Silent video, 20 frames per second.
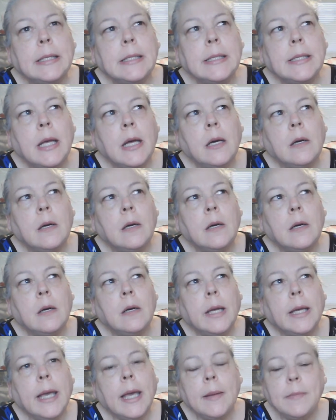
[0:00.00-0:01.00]
So
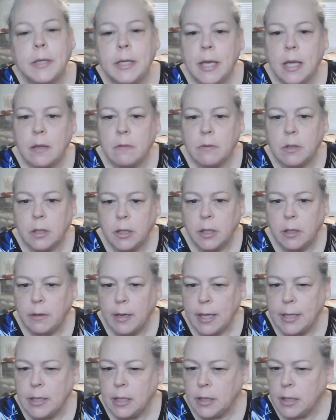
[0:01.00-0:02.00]
it came together real cute.
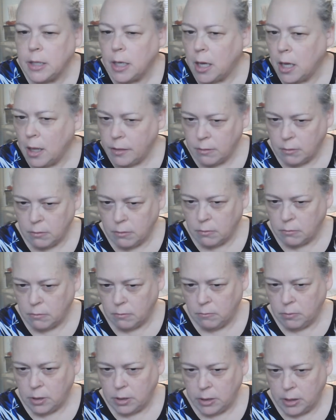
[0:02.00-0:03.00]
And then the other,
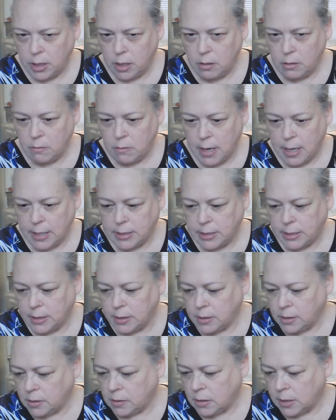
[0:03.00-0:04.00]
when the other idea
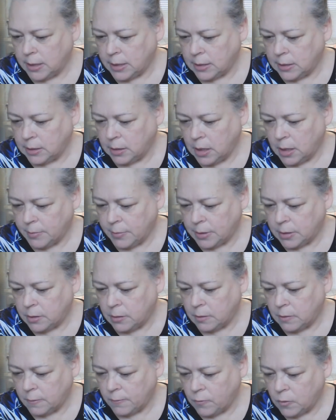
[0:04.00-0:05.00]
started coming
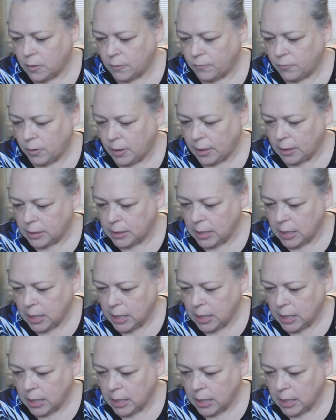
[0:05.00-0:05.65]
to the forefront,